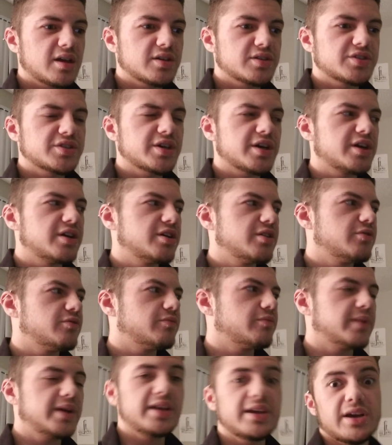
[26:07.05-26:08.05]
So
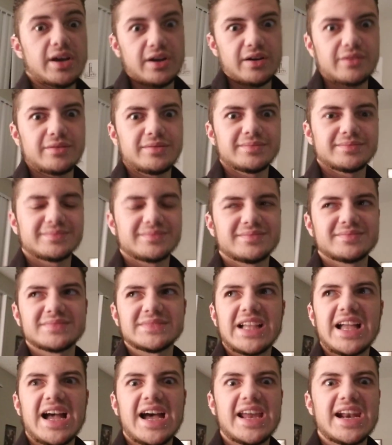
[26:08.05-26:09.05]
we go,
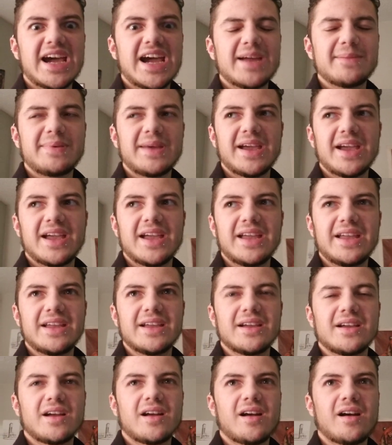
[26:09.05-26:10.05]
and I pay
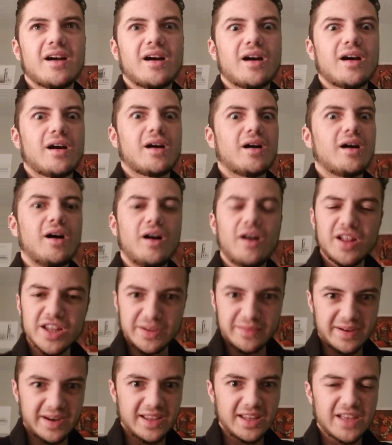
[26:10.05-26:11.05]
all the
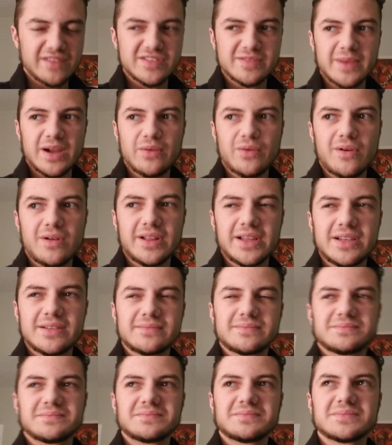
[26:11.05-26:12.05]
money left in my wallet,
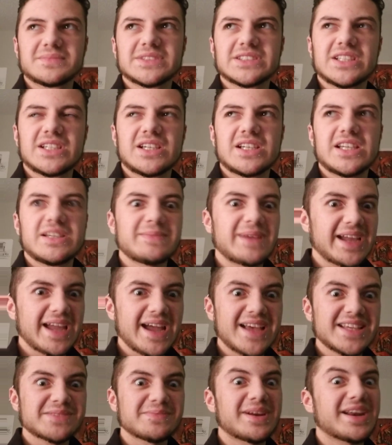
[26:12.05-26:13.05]
my
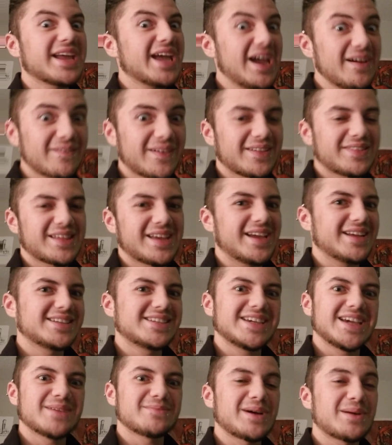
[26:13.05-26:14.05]
gas money, everything, to
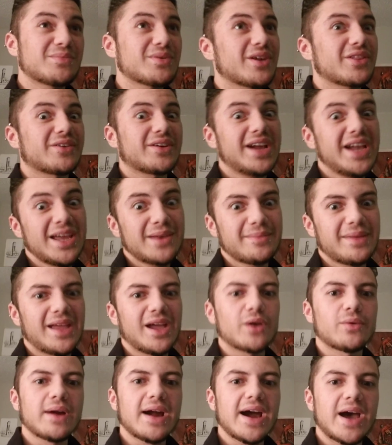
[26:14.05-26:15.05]
get my brother and me
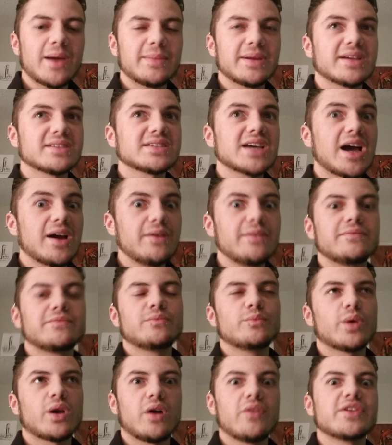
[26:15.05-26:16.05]
a rat, because I
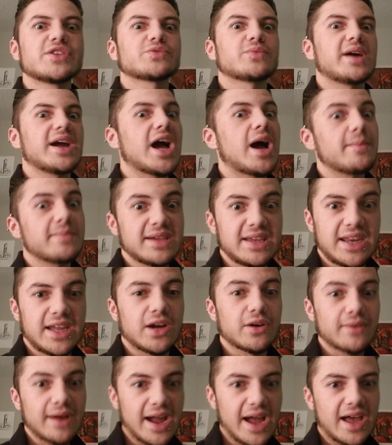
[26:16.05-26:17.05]
went all this way, I'm getting
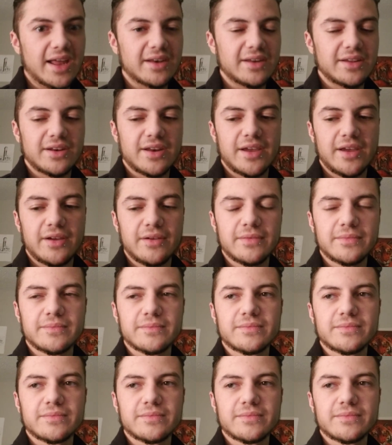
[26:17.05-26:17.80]
a rat, you know?